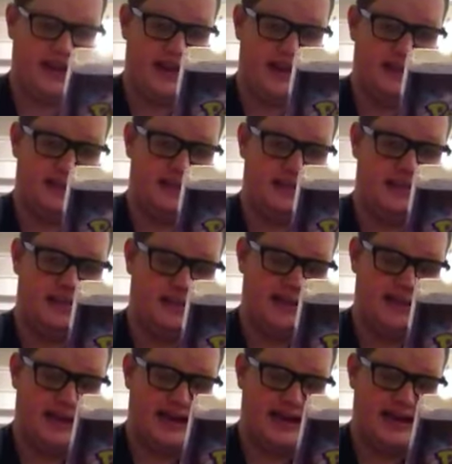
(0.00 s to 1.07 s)
And
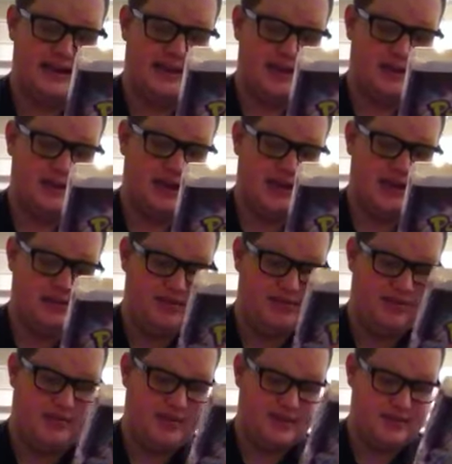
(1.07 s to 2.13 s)
guys, don't hate me
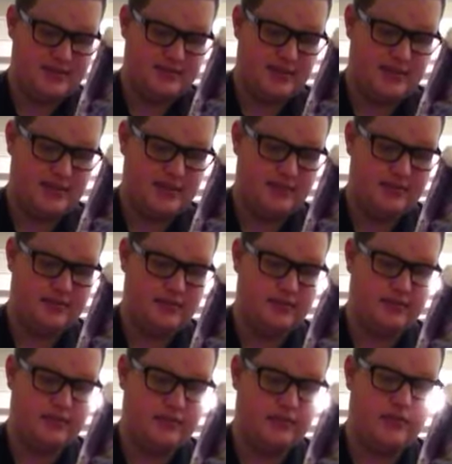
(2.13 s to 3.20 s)
for this, but
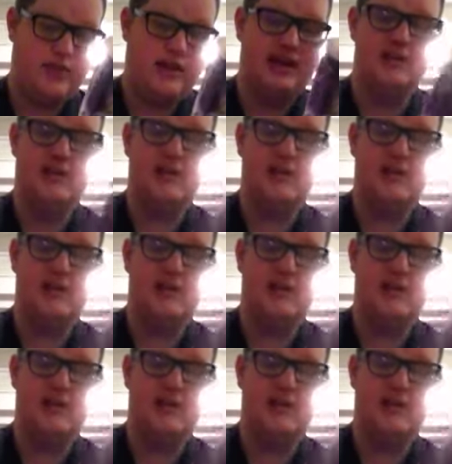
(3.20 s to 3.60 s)
I